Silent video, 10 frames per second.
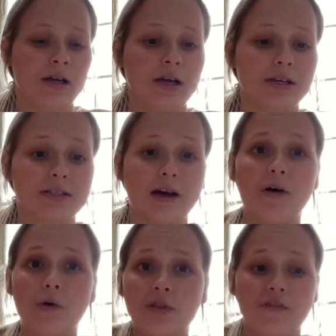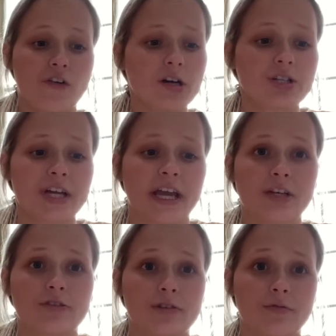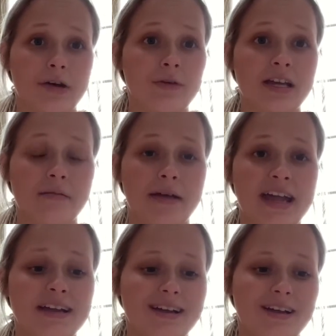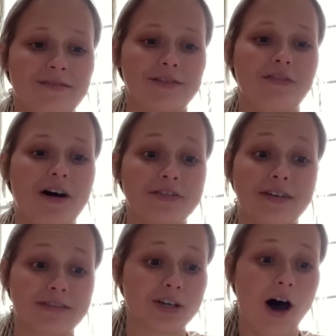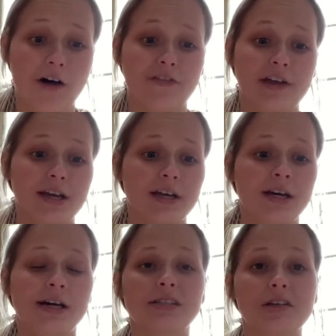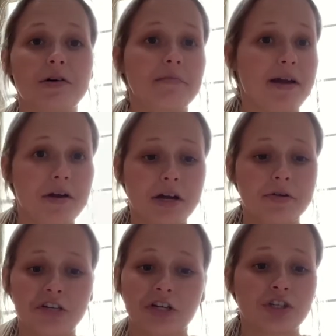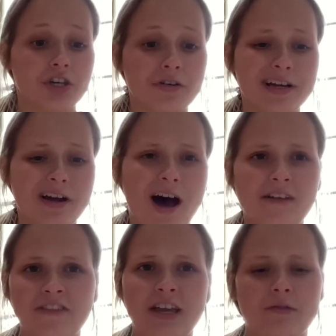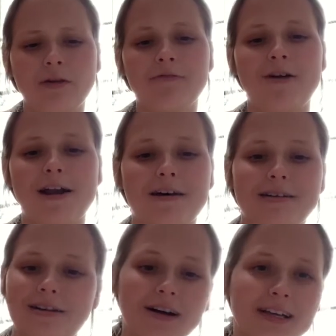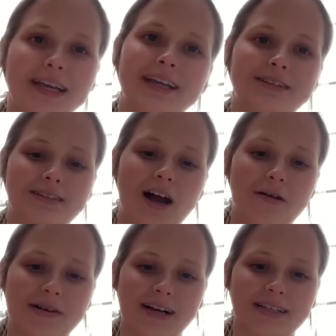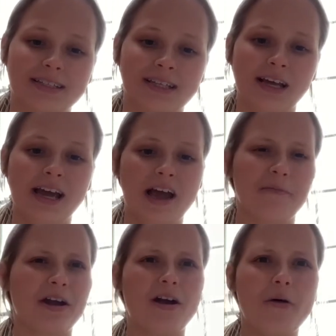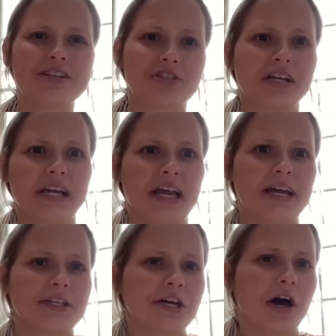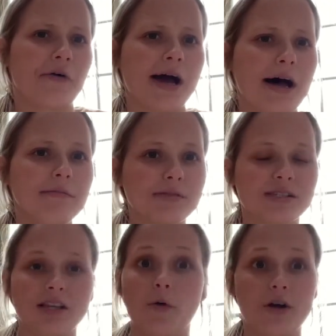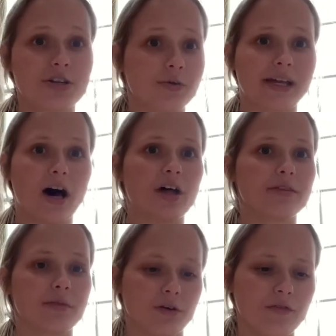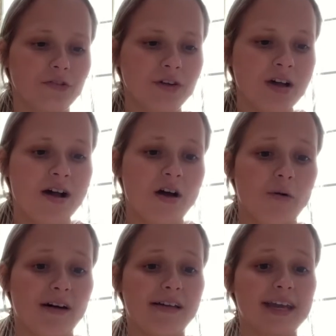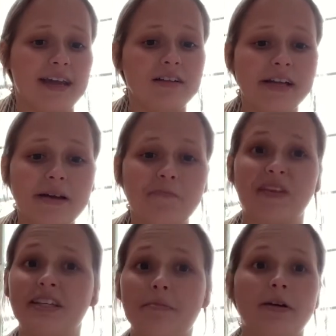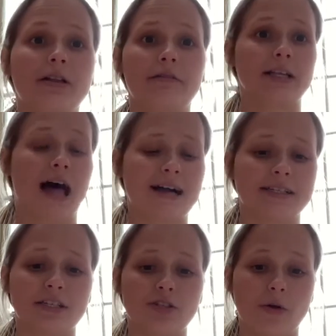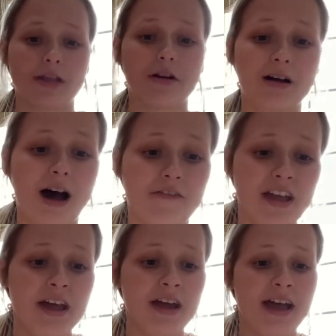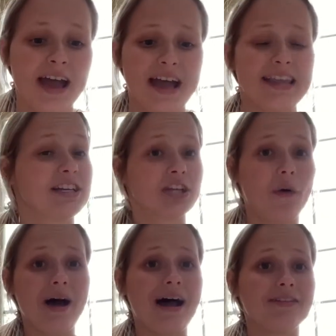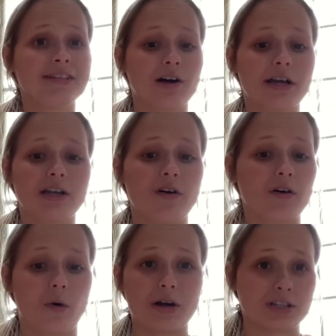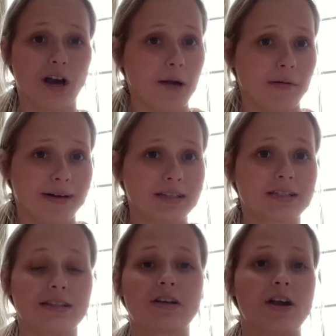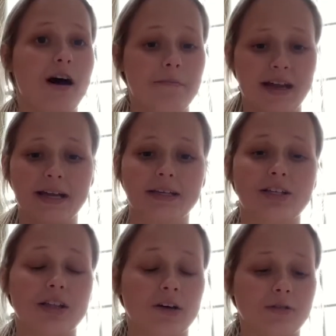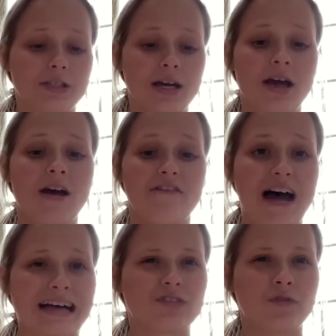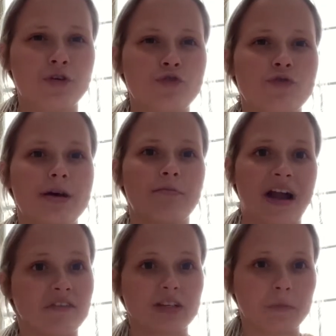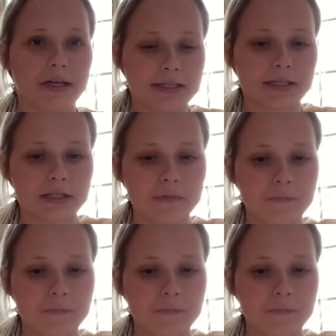So the first change that we can make revolves around coffee. So in America, we drink sugary coffee and we run on Dunkin' and Starbucks, and we are always drinking it in to-go cups, so we're doing it on the move. While in Italy, they typically relax and enjoy their coffee, And they don't have a Dunkin' or Starbucks. They're not big into those fast food breakfast places.